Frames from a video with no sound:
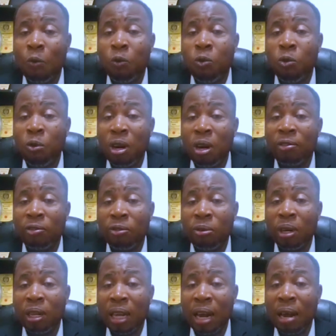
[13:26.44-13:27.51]

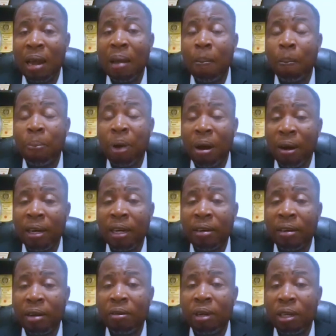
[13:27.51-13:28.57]
fully and empowering the
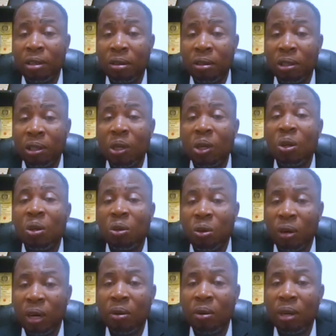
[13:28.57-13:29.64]
regulators to
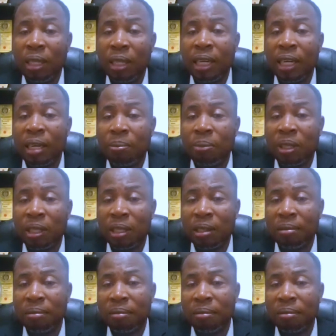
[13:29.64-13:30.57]
regulate NNPC.